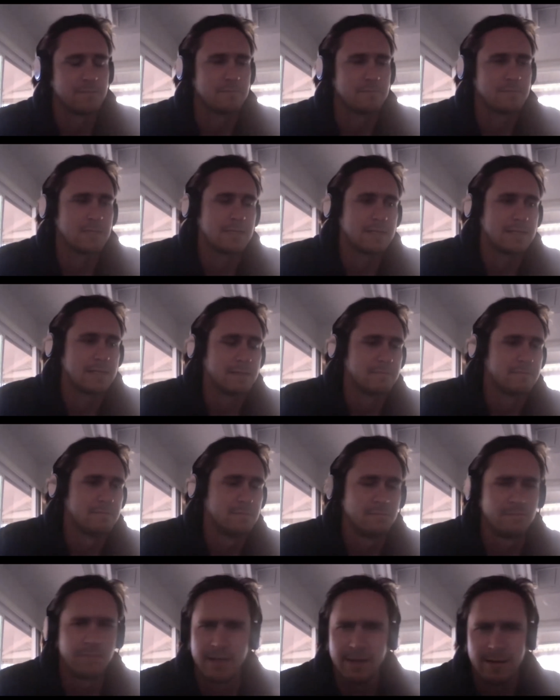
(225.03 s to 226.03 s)
uh,
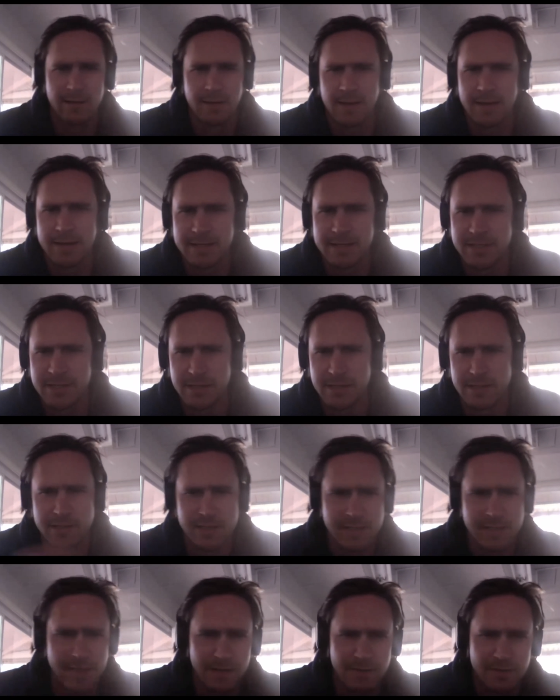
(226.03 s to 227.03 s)
made it a lot easier
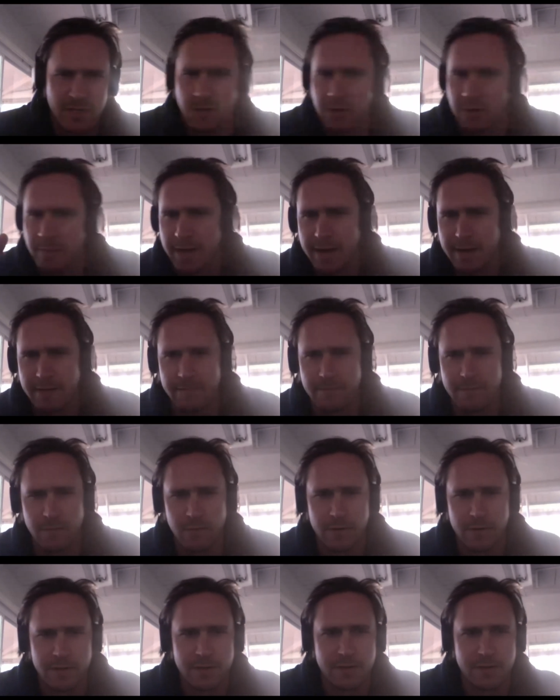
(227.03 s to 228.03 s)
since I was going back and
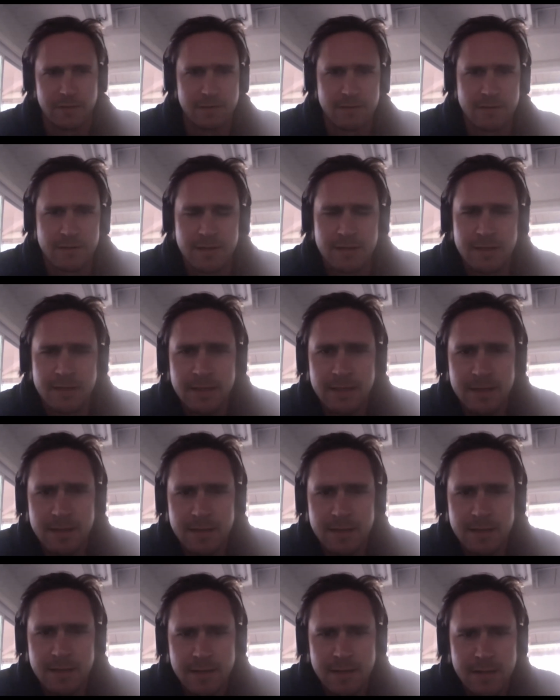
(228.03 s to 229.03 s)
forth and
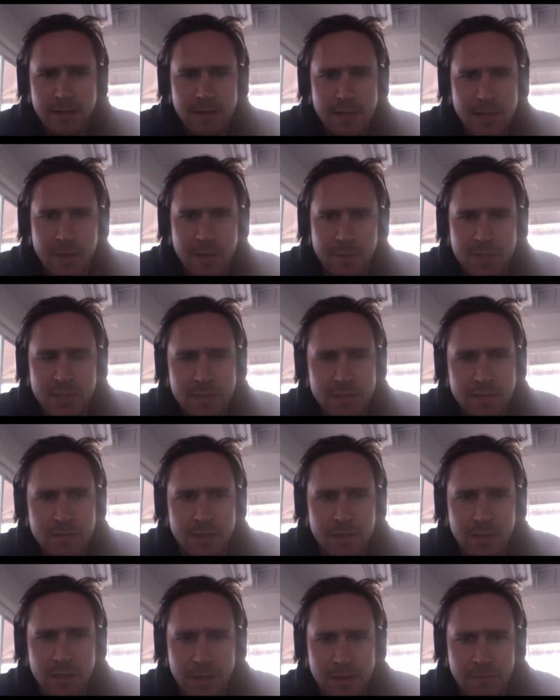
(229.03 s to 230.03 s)
kept, you know,
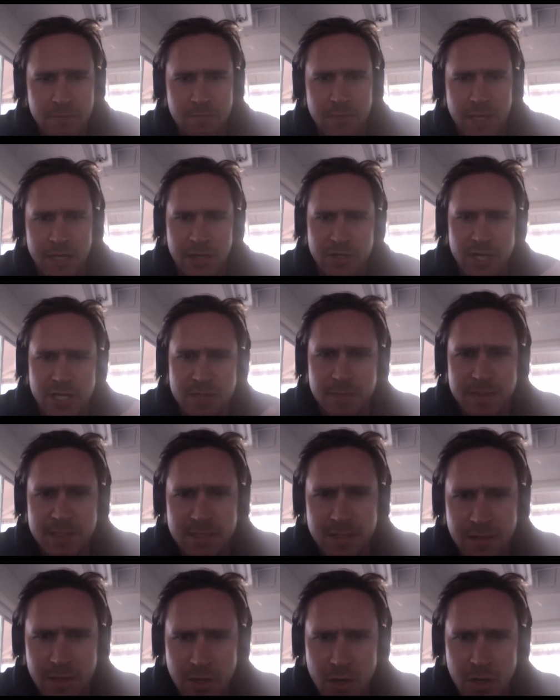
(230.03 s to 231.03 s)
I make adjustments in
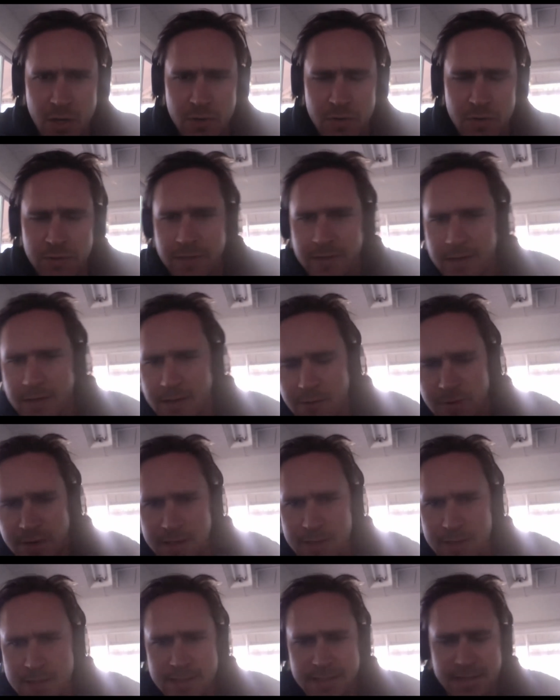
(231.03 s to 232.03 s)
the code and then I wanted
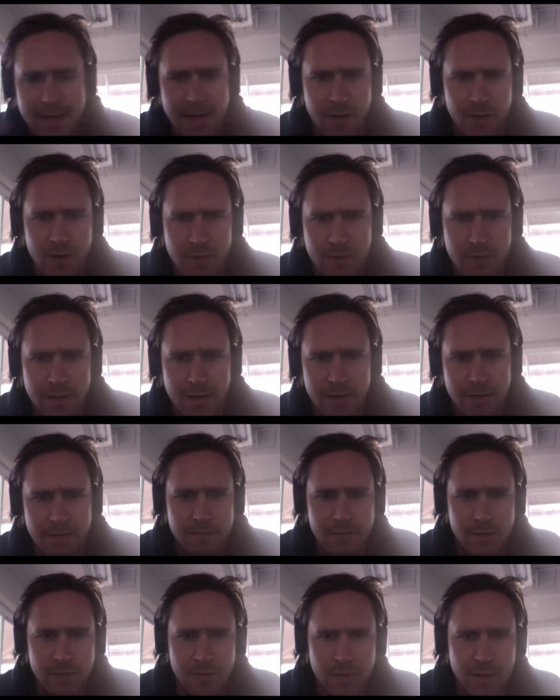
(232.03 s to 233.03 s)
to see how,
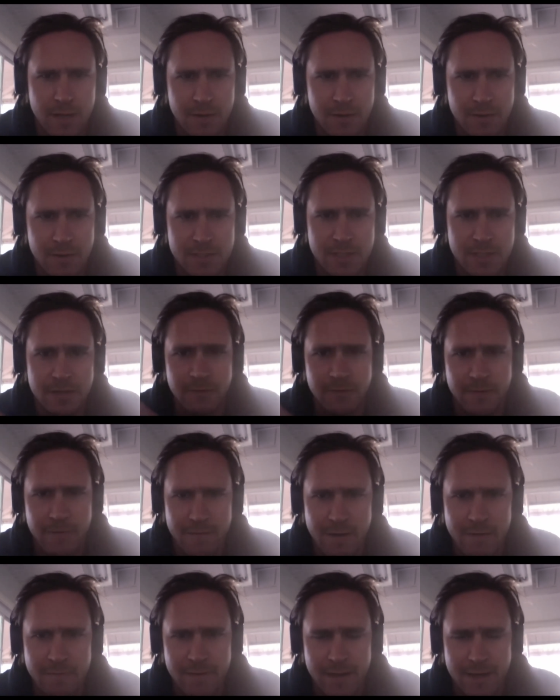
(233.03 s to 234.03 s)
you know, how it was going to
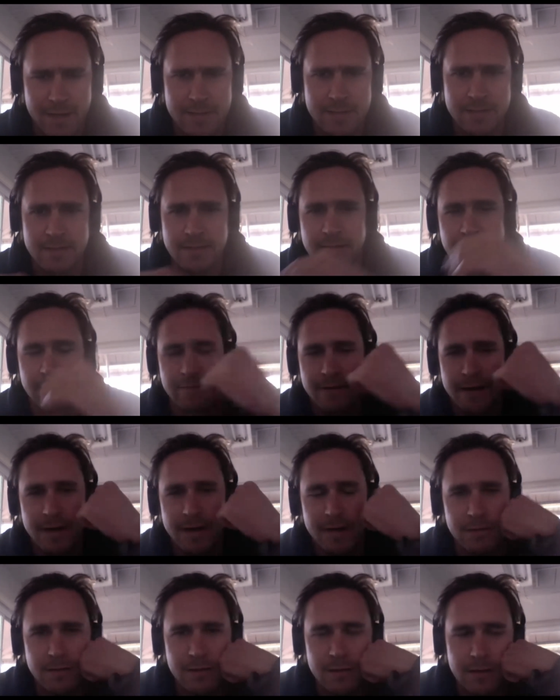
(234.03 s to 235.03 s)
affect the
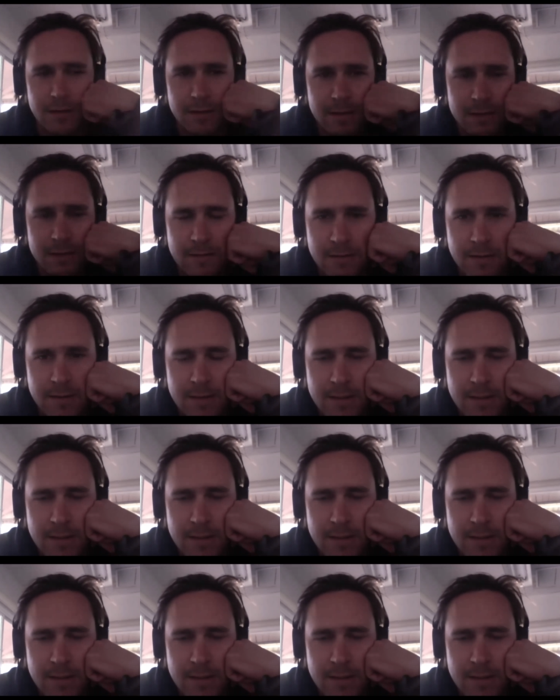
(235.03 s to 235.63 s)
final thing. And